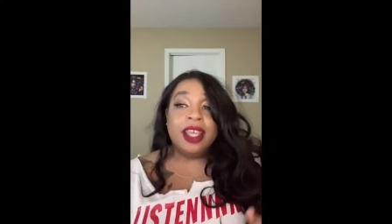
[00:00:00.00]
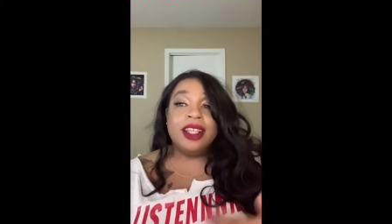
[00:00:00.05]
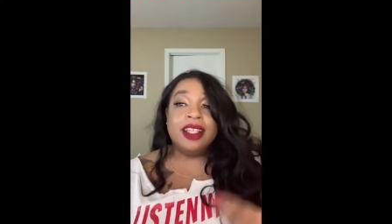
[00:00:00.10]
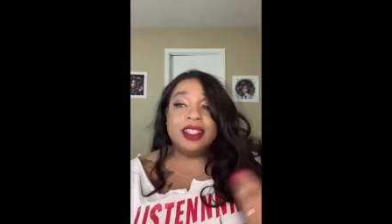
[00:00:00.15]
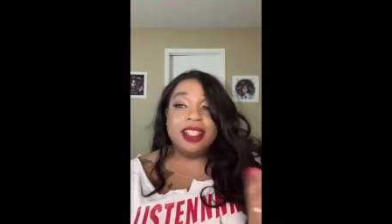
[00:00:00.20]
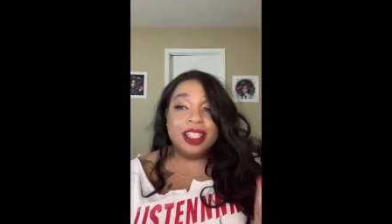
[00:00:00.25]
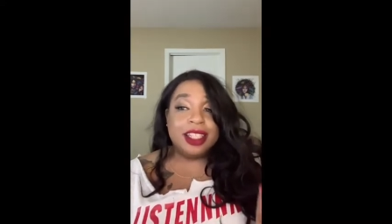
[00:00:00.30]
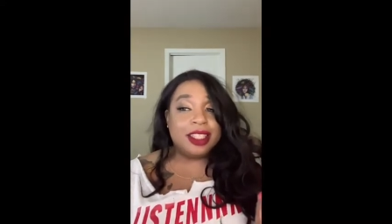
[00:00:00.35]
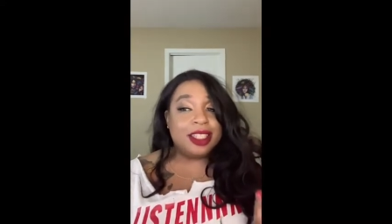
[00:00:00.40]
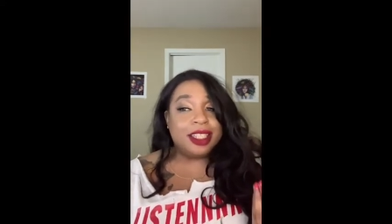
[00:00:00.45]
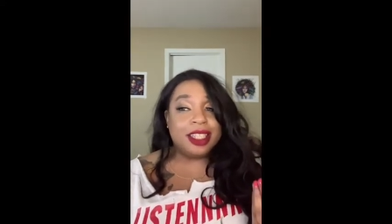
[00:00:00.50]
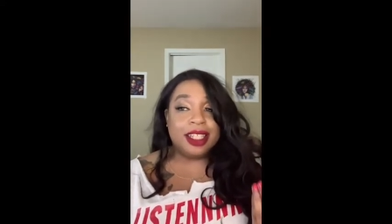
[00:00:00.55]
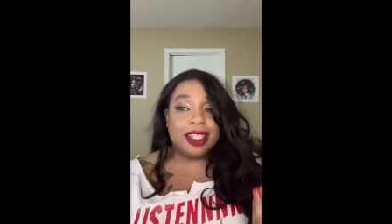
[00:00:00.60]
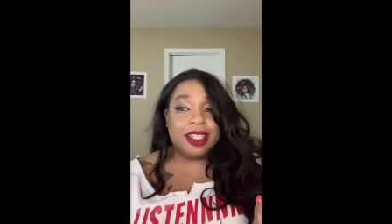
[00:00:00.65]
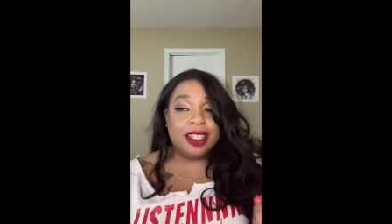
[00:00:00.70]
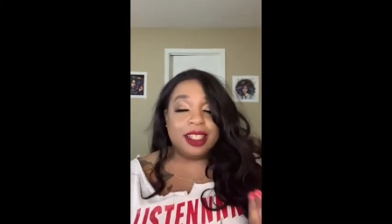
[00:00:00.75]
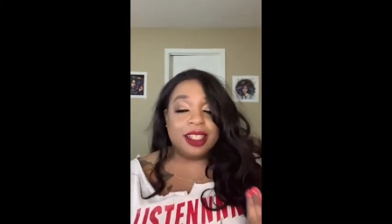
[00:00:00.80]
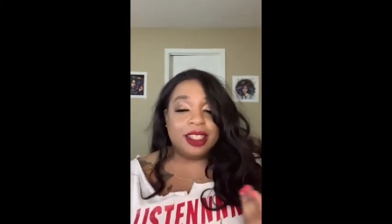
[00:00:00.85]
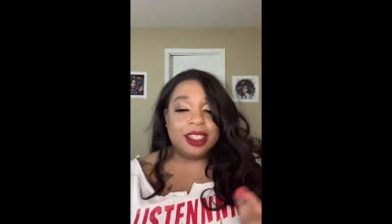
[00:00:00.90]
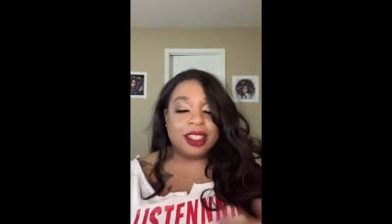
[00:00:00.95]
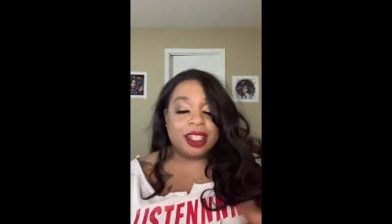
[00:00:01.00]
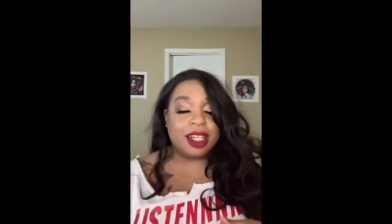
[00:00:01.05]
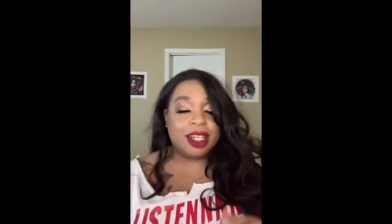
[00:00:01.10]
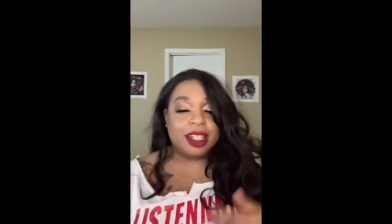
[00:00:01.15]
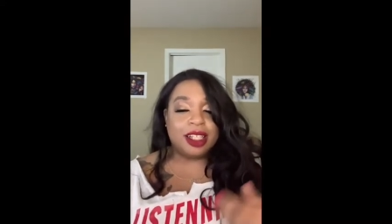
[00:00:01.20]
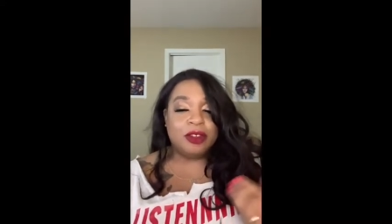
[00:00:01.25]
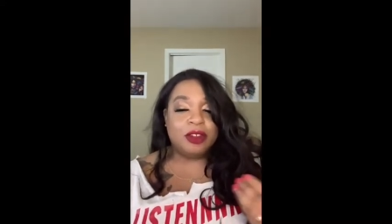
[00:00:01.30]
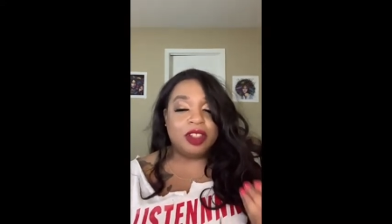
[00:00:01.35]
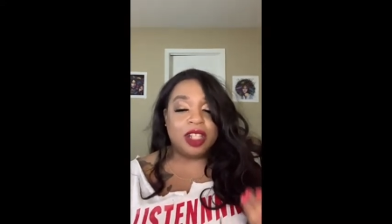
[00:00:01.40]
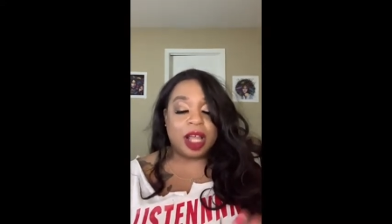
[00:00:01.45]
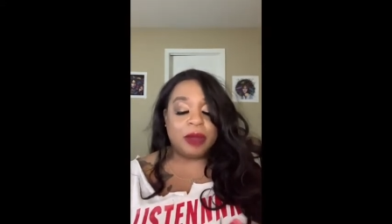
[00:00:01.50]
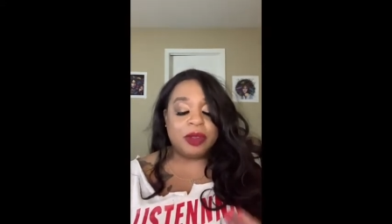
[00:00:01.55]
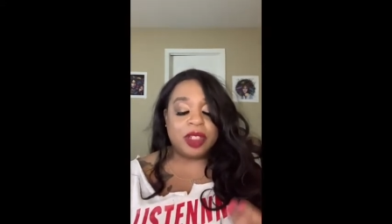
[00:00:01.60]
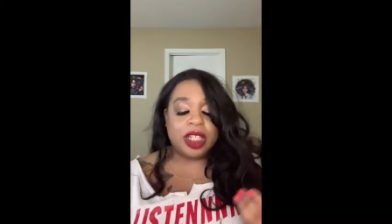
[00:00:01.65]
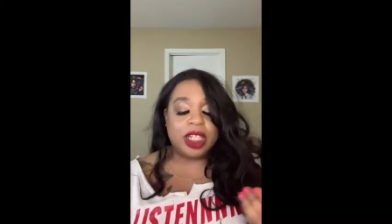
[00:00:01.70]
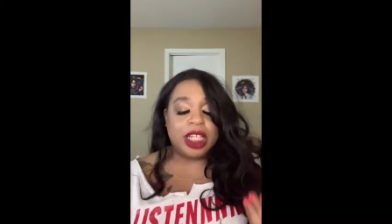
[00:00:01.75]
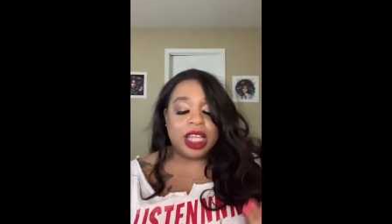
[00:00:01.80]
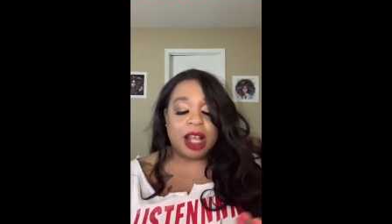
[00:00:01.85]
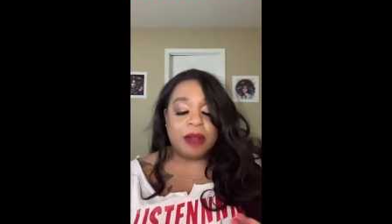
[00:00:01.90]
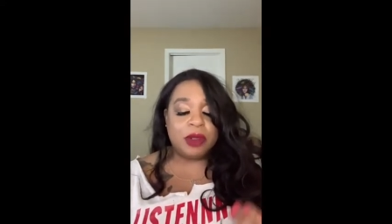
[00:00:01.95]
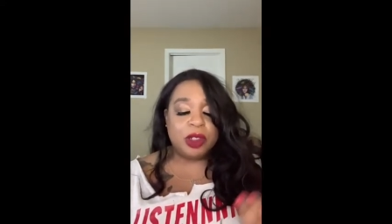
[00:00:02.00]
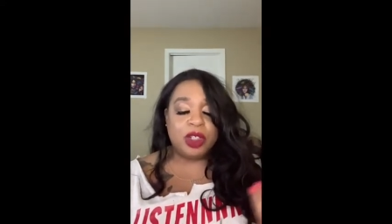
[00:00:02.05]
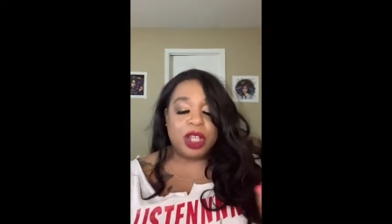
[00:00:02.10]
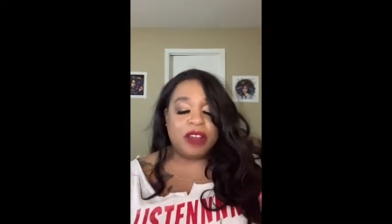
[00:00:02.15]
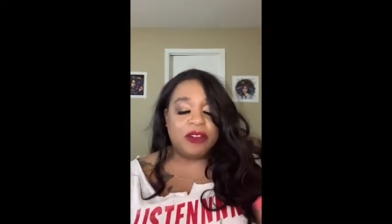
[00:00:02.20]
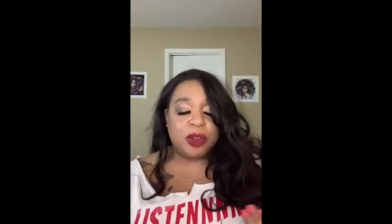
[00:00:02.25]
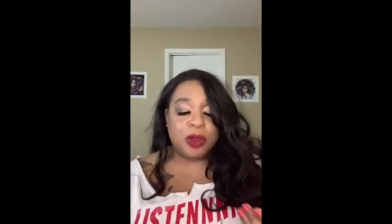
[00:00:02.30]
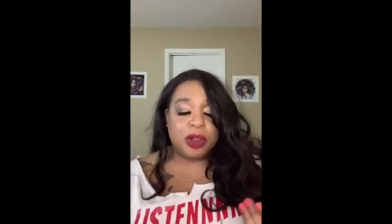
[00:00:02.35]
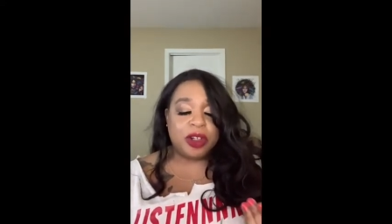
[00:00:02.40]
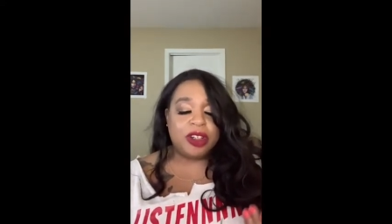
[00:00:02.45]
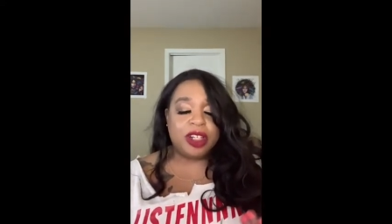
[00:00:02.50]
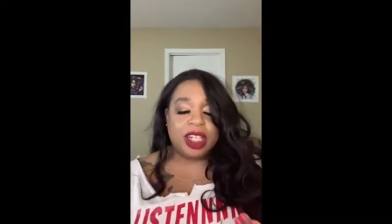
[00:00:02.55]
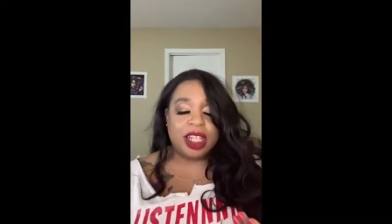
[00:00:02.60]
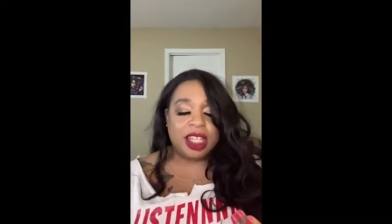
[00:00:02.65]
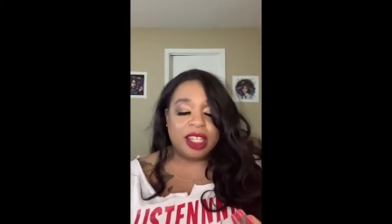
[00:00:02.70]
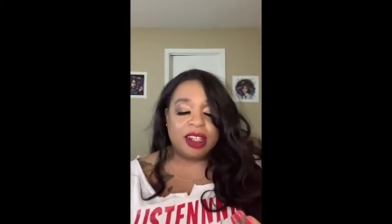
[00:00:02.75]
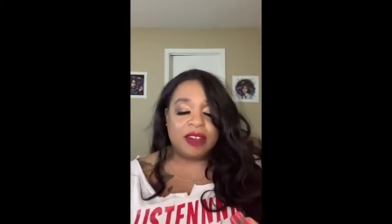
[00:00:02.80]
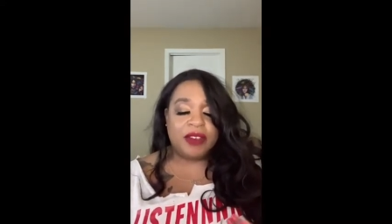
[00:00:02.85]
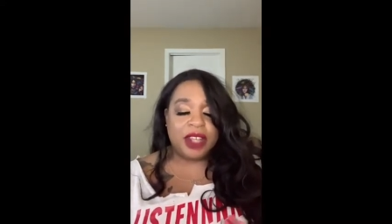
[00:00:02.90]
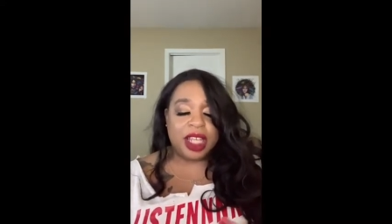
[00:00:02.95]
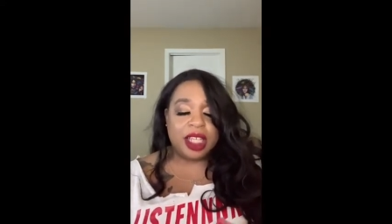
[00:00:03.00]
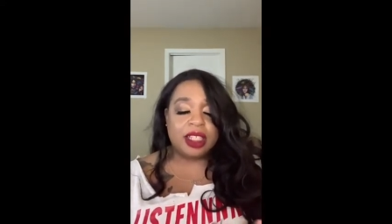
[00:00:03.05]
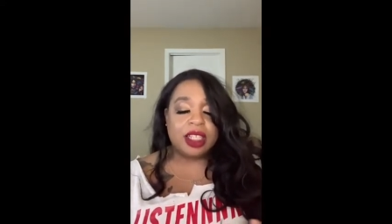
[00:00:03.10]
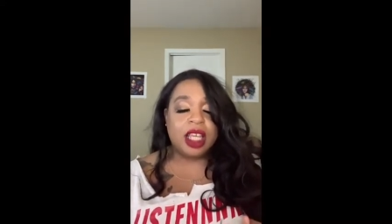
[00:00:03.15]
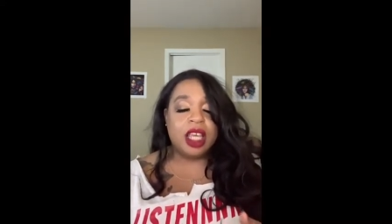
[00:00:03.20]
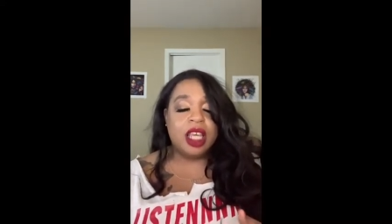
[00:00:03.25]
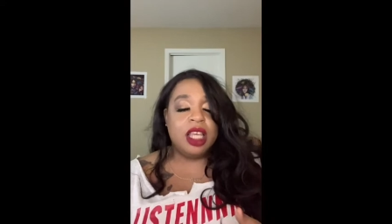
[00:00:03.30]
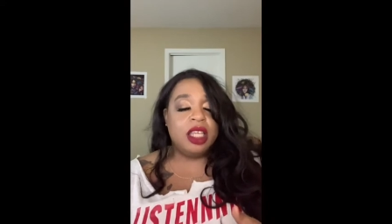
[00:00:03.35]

This is uh, Lobster Diablo. You have to order a day in advance.